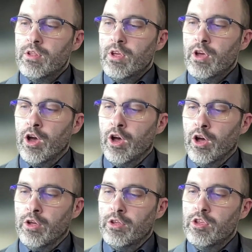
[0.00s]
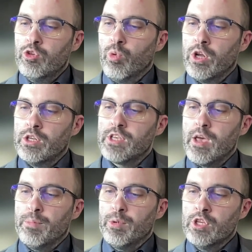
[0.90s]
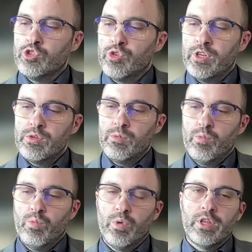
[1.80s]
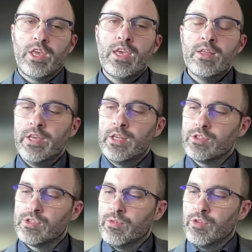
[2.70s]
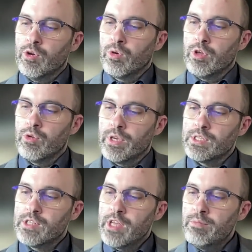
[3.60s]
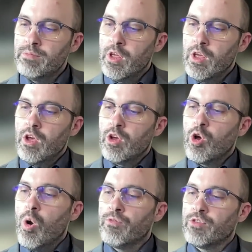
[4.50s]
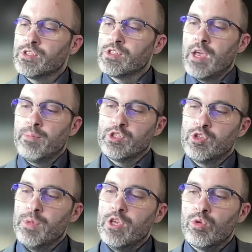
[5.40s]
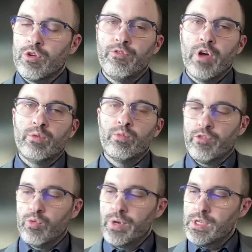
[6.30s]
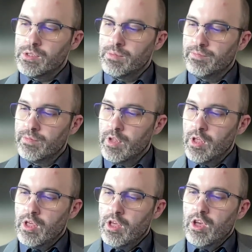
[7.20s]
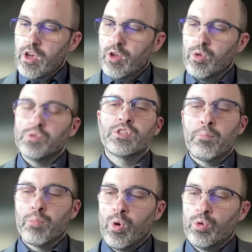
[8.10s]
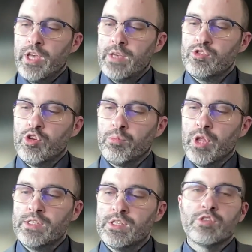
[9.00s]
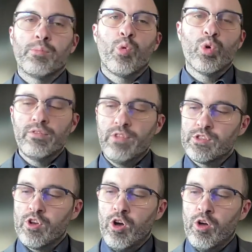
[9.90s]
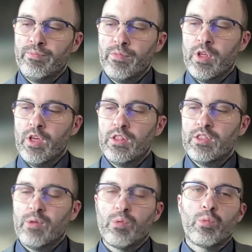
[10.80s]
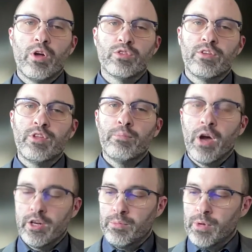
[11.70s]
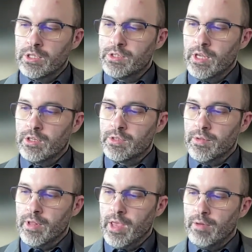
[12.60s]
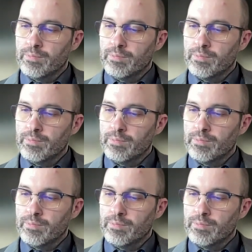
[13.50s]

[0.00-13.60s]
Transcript: Ioannis Kapodistrias, one of the key leaders of the early Greek state, called for Cyprus to be unified with Greece. Although some protests took place in support of this call, they were relatively minor by the standards of the day.